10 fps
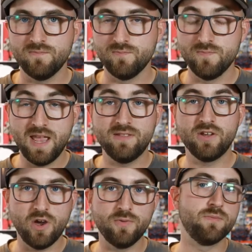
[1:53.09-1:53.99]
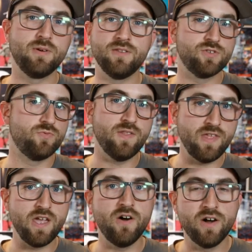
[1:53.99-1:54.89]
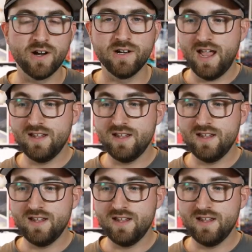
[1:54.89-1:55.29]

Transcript: made the Coen brothers what they are.